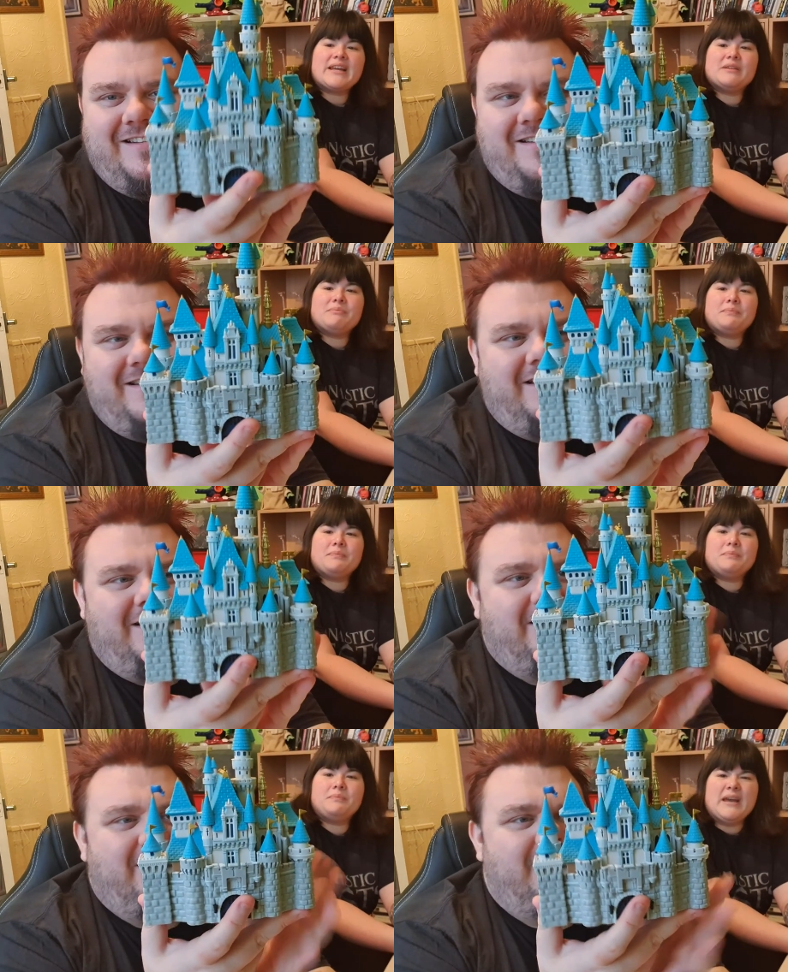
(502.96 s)
Speaker 1: a
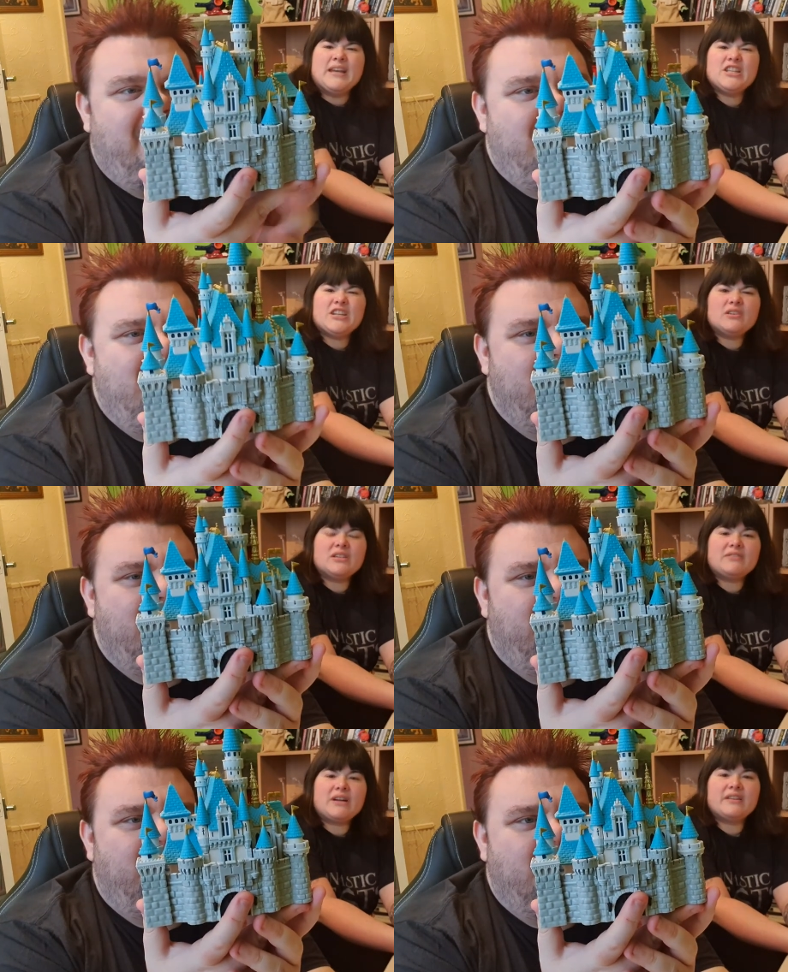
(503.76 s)
beigey
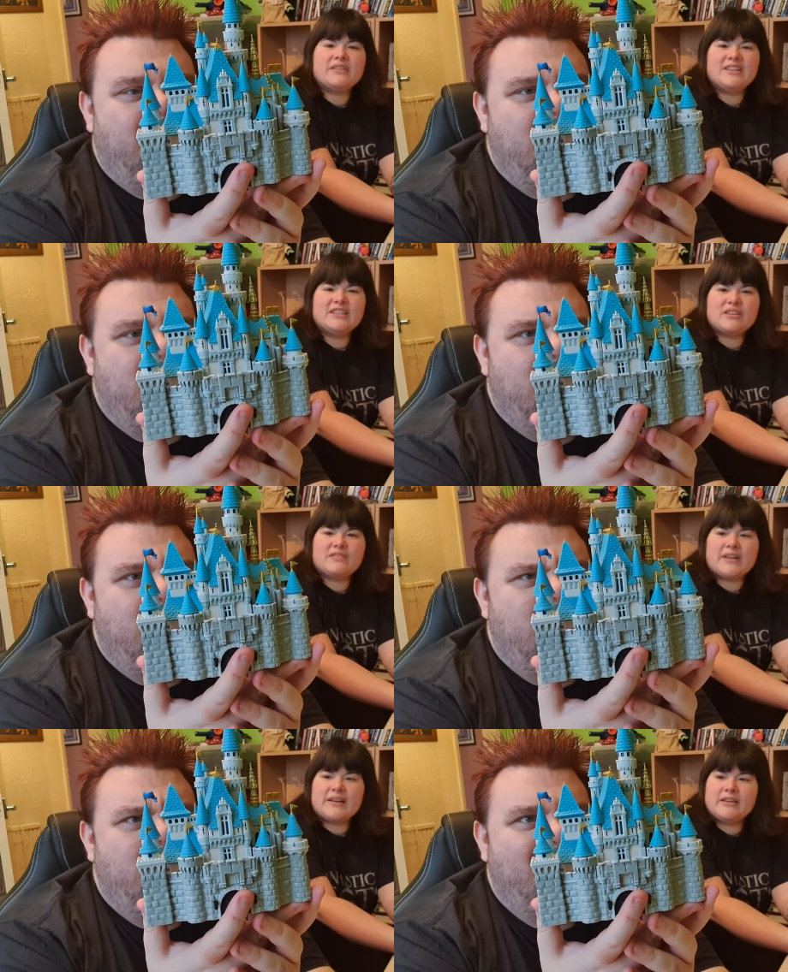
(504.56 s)
colour rather than sort
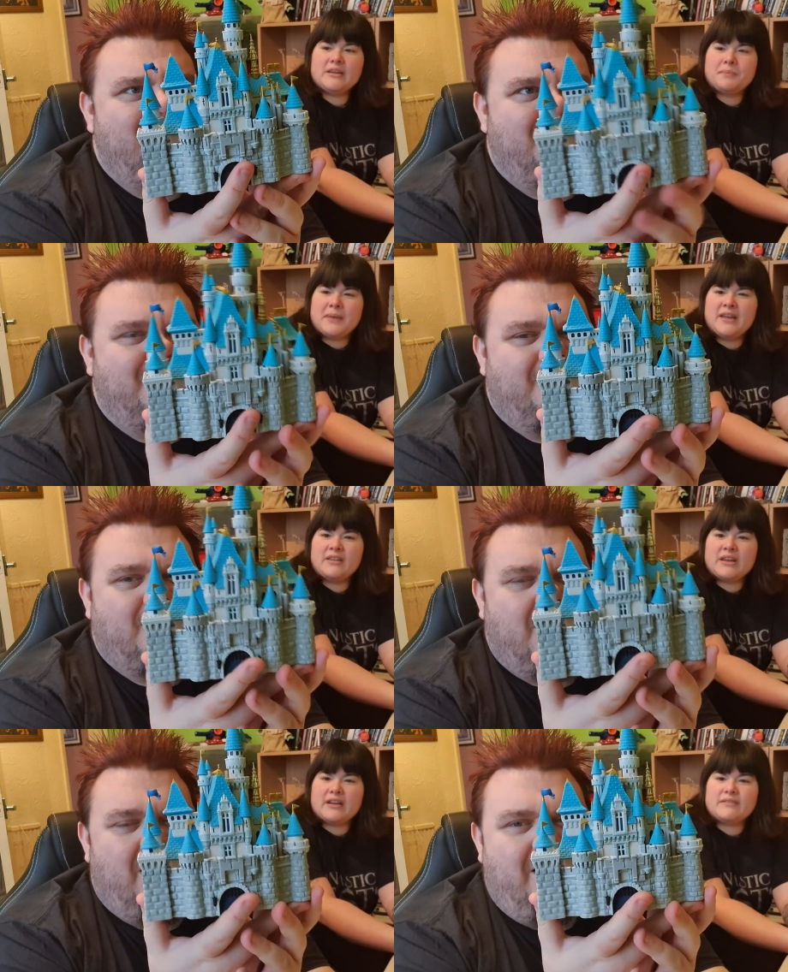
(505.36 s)
of hmm. like your
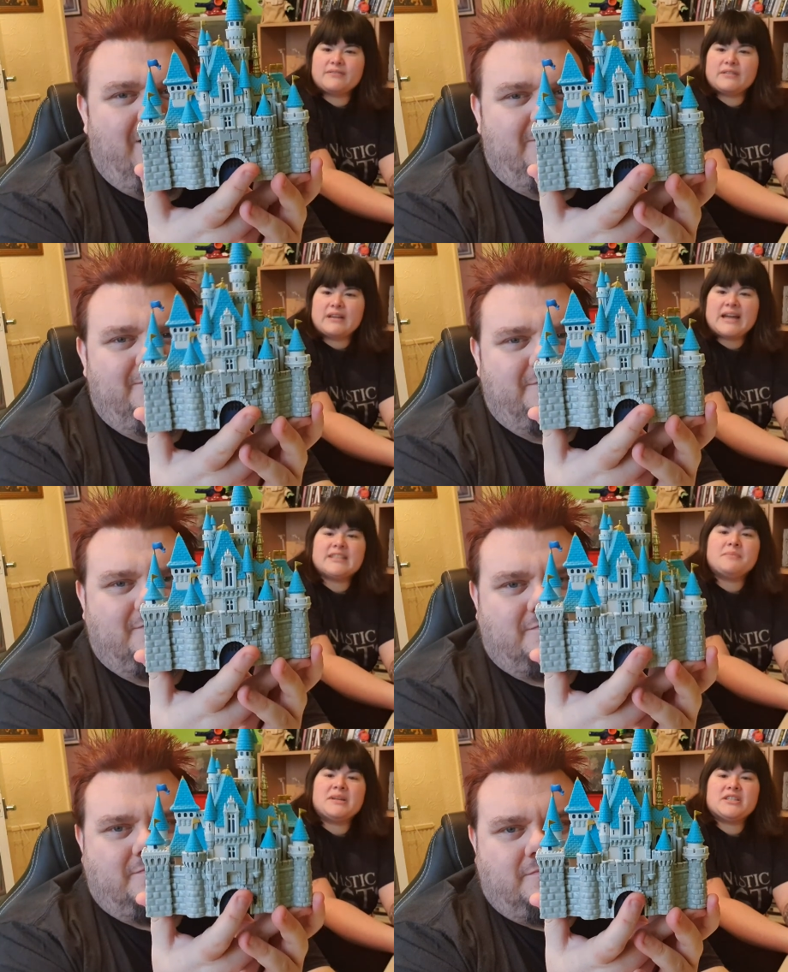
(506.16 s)
pink that
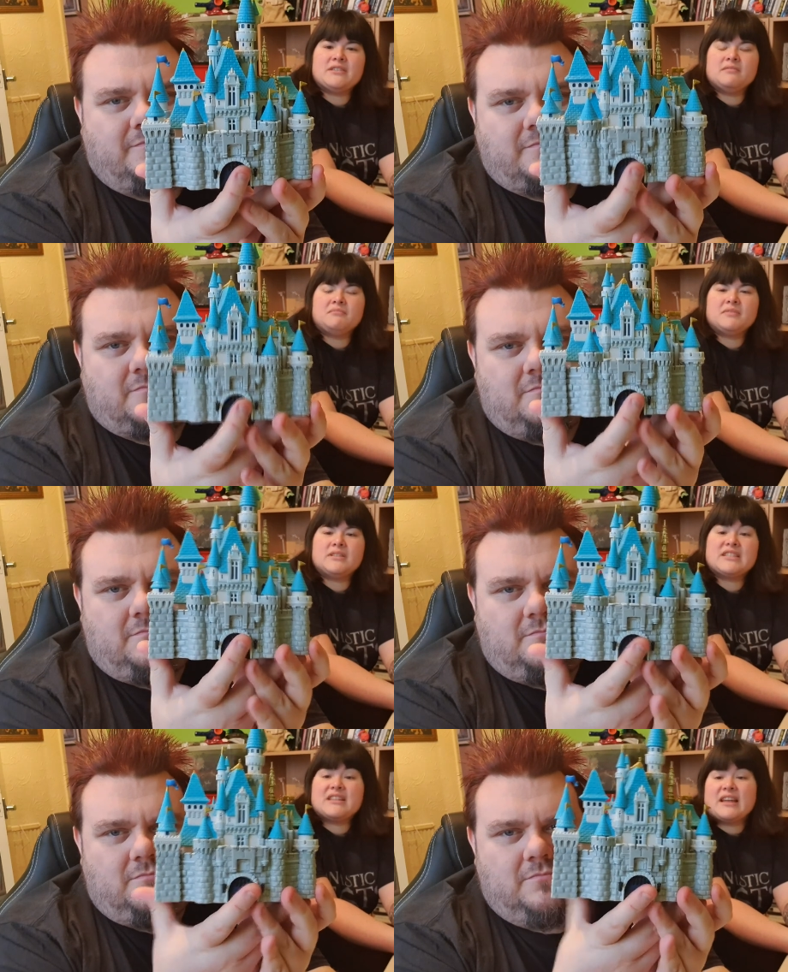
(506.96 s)
I'd imagine
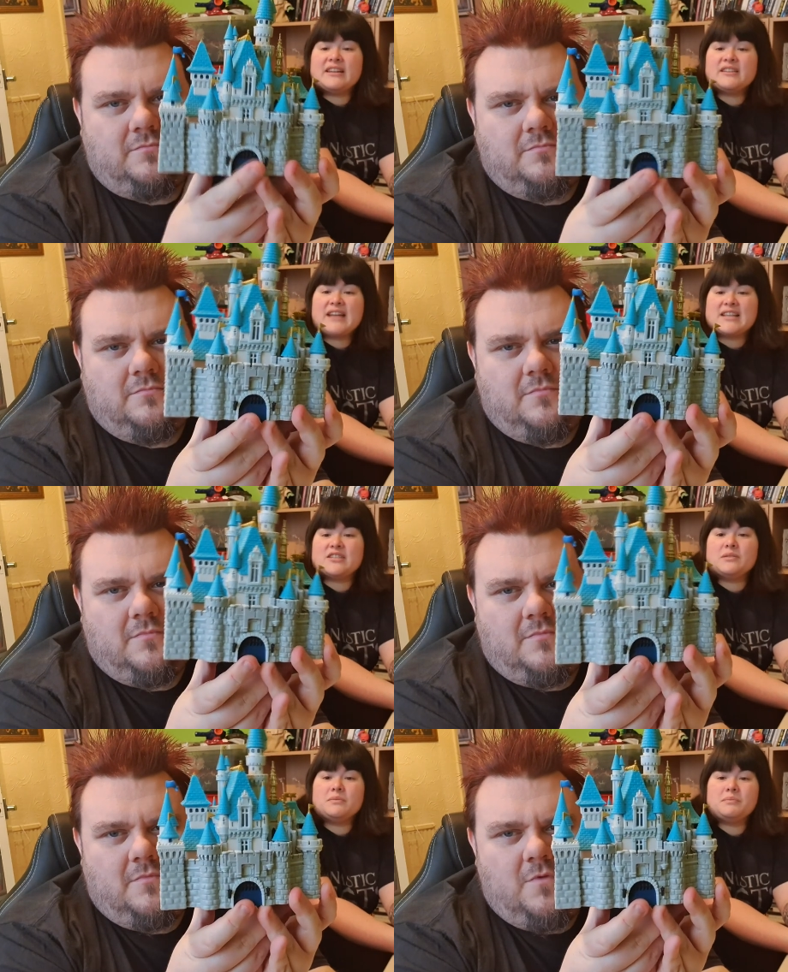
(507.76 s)
Disneyland
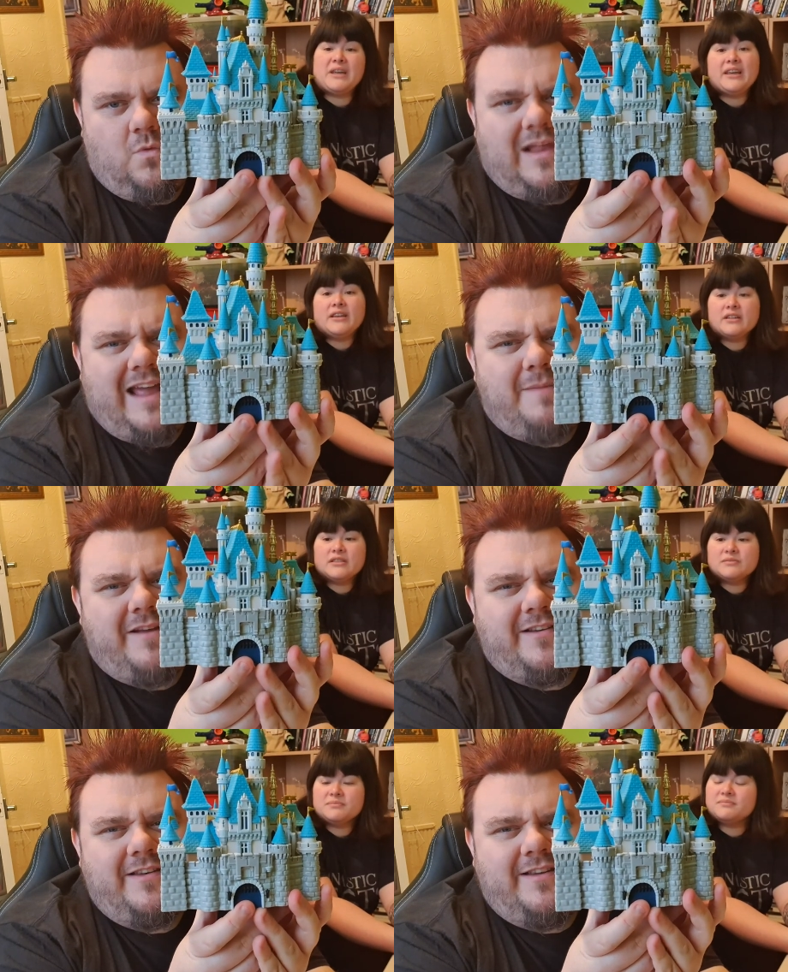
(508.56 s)
Castle. Being... Well, I
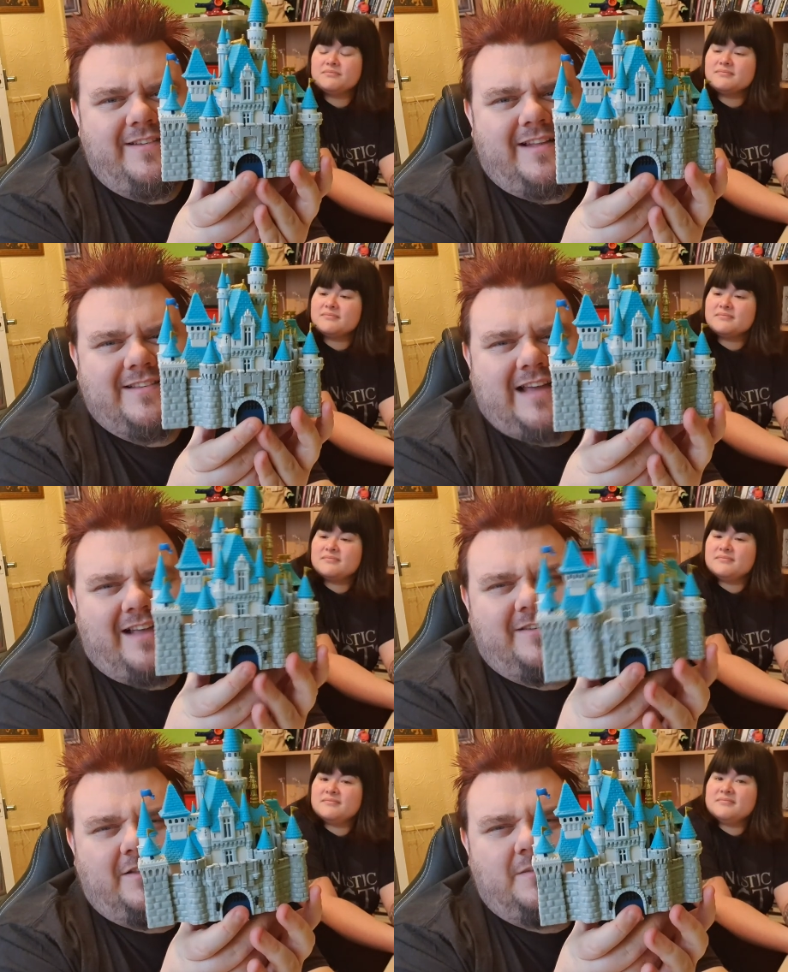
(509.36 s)
Speaker 2: imagine Disneyland
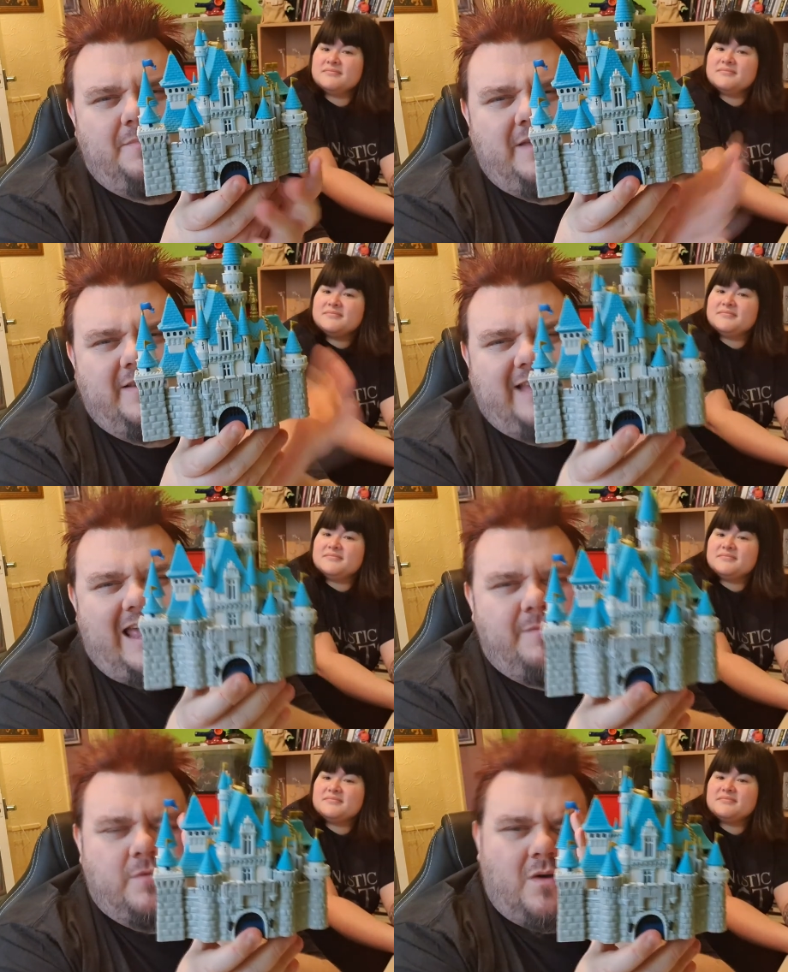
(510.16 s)
Castle to be the
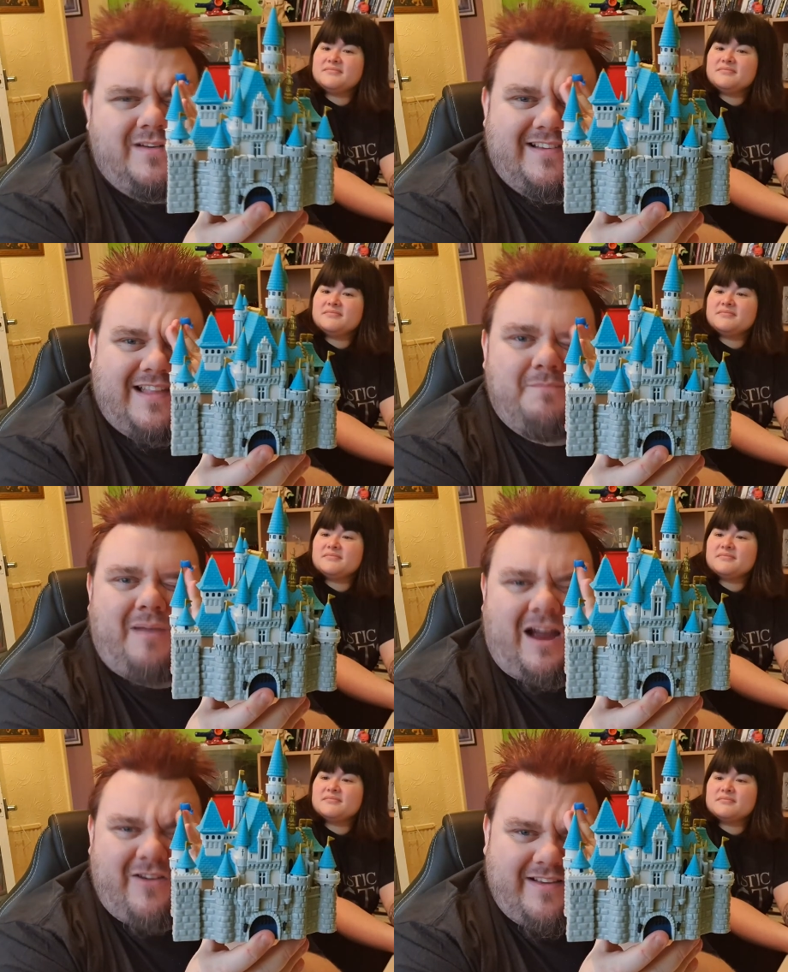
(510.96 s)
same as what Disneyland
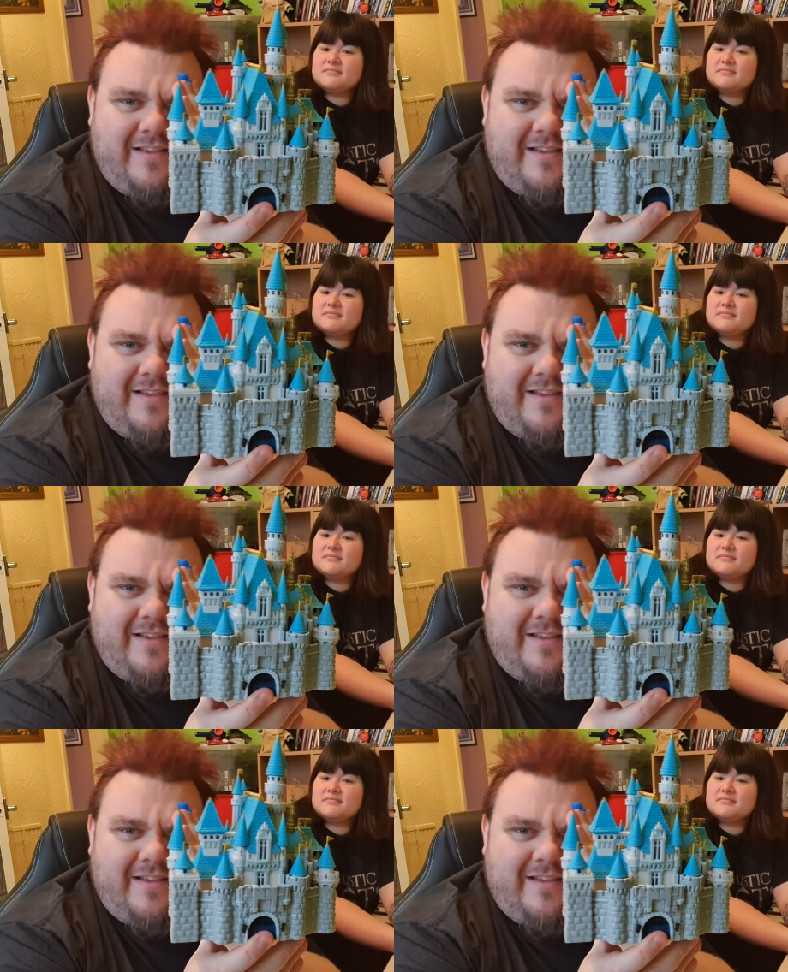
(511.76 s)
Paris